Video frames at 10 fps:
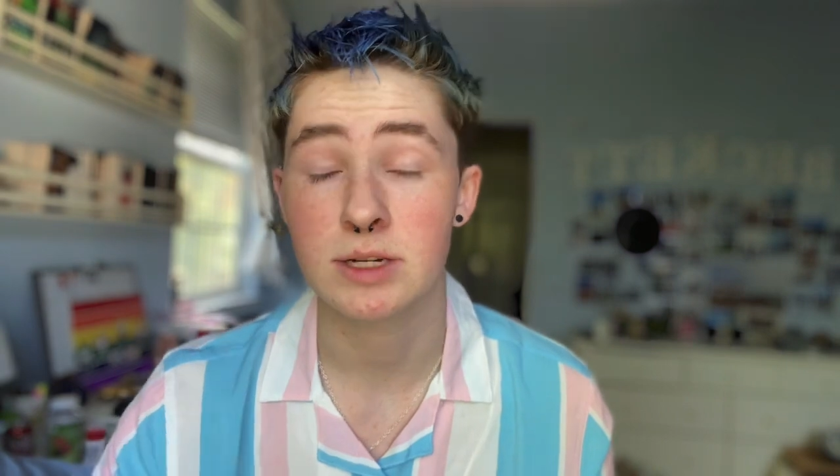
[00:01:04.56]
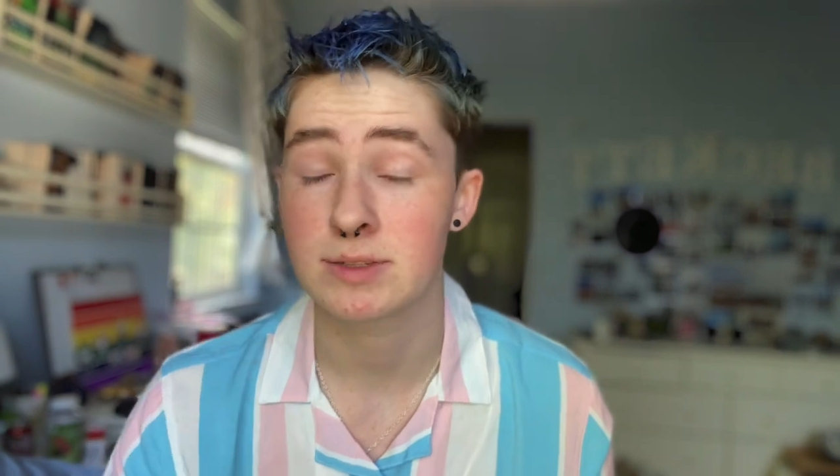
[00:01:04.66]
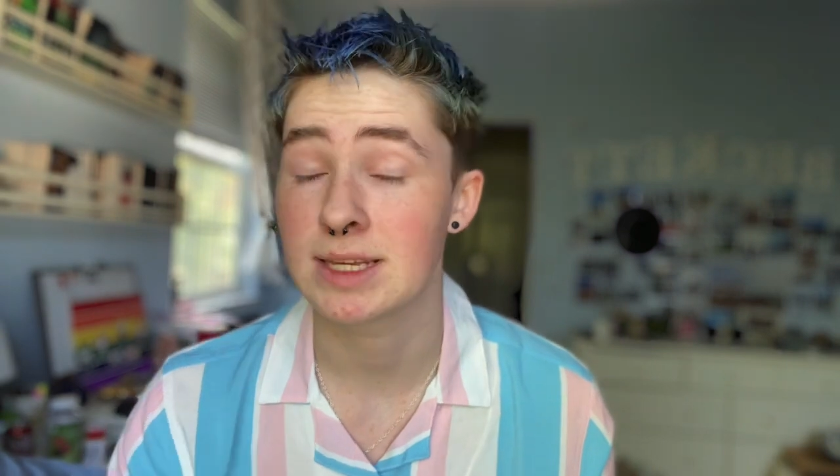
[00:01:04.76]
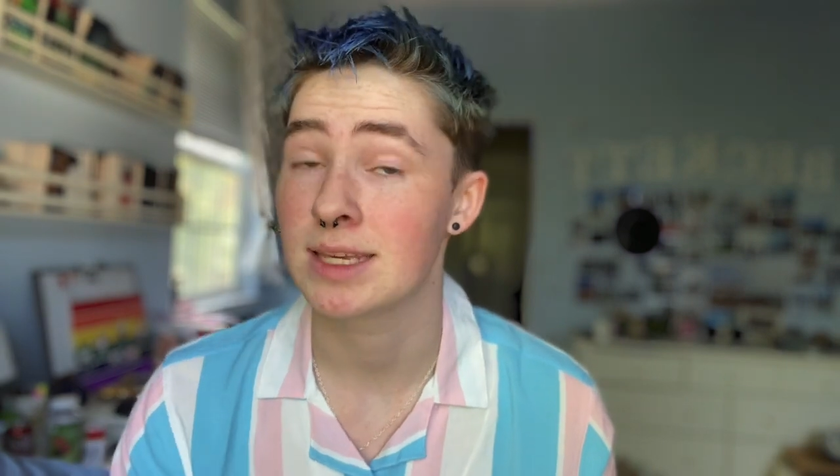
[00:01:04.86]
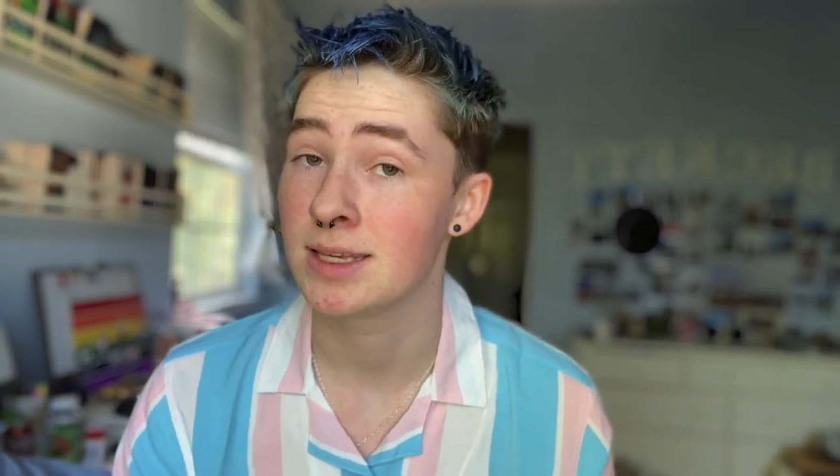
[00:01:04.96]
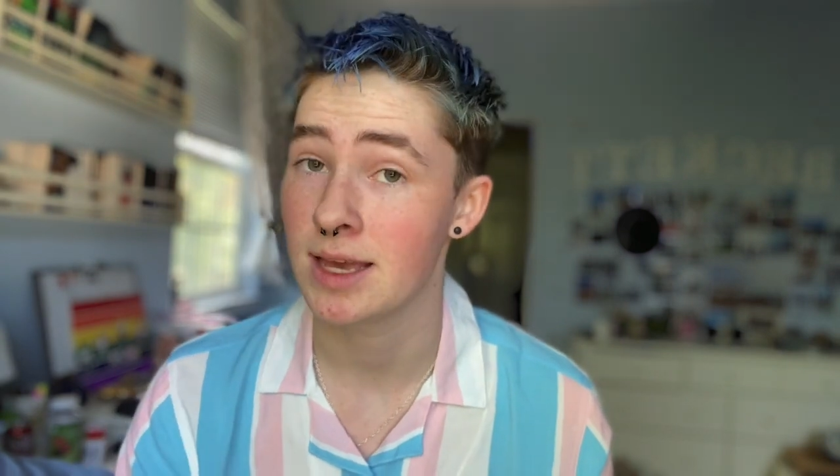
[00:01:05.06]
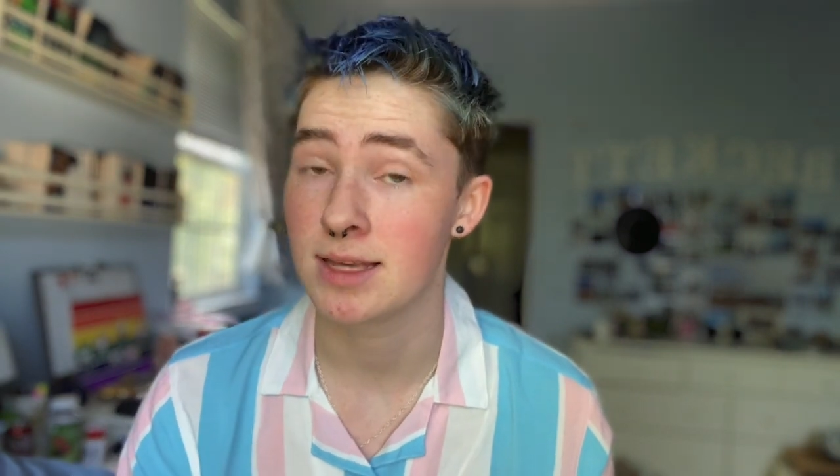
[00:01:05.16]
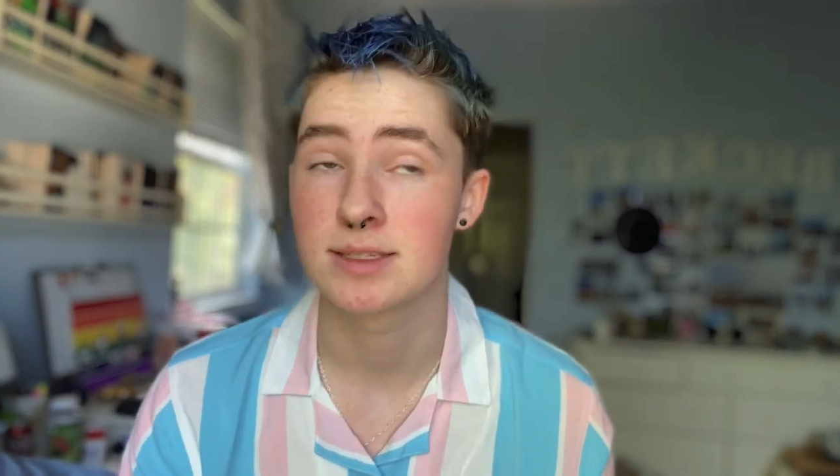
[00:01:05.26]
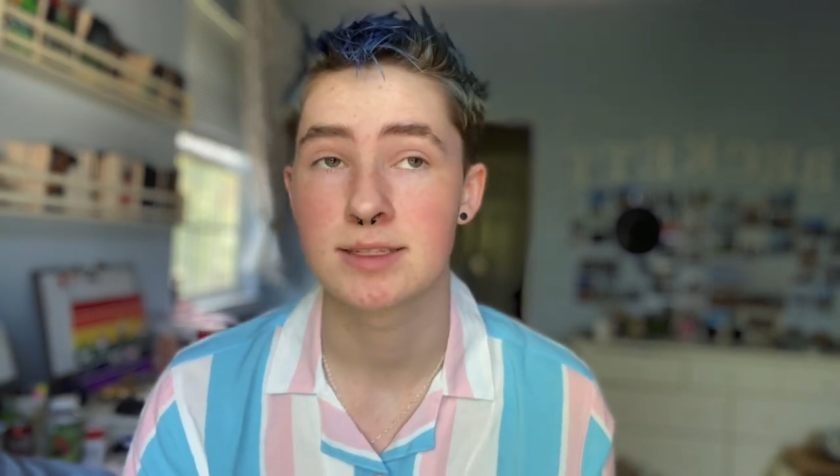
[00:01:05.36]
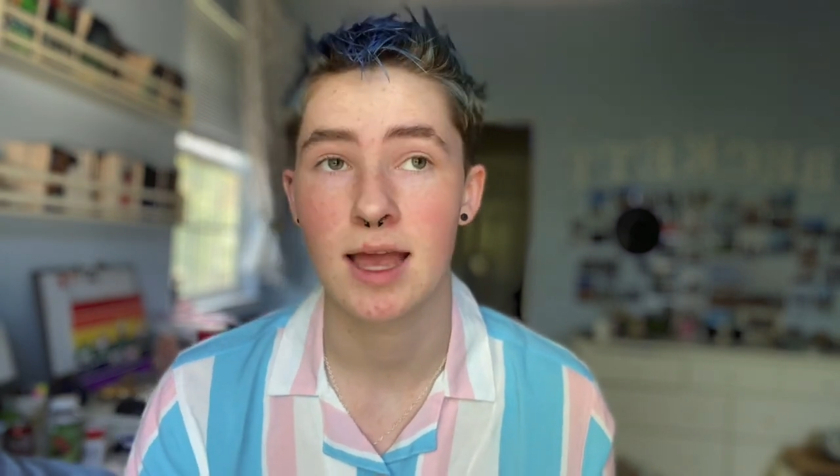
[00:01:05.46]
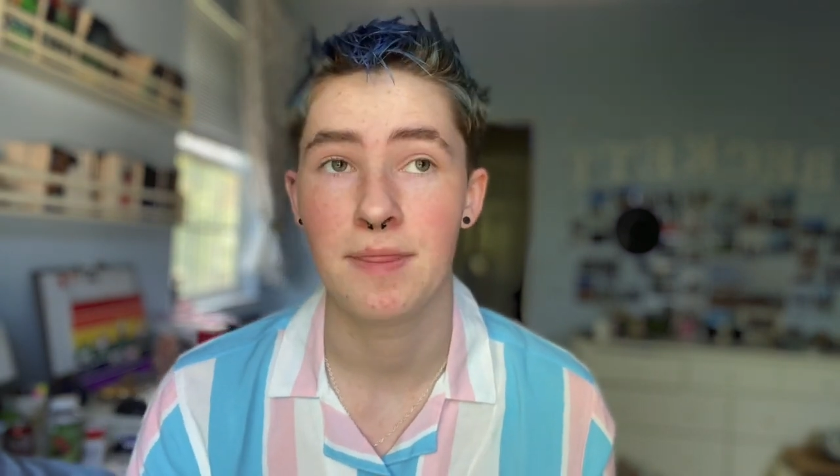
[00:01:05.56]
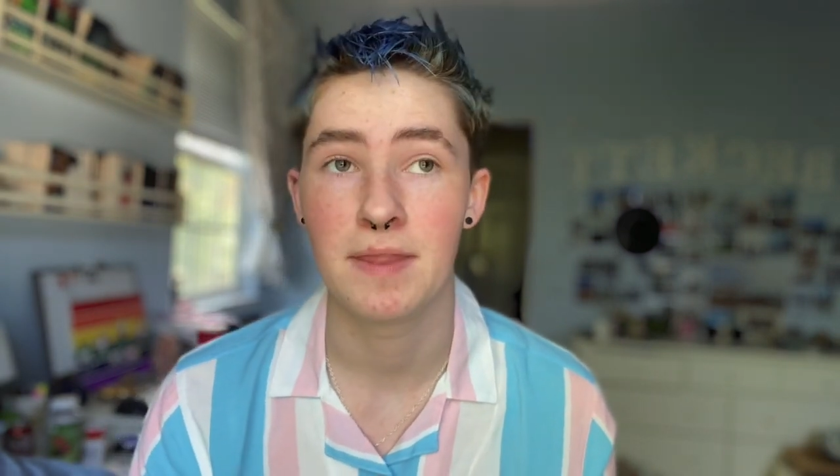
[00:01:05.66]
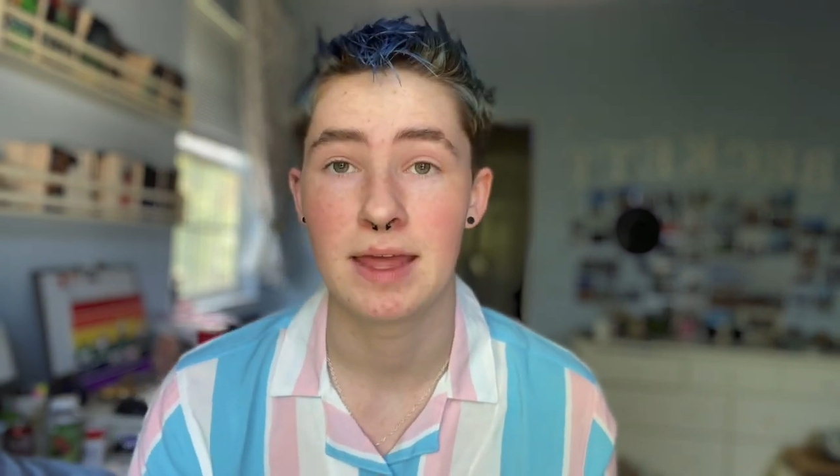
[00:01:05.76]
And I was like, yes. And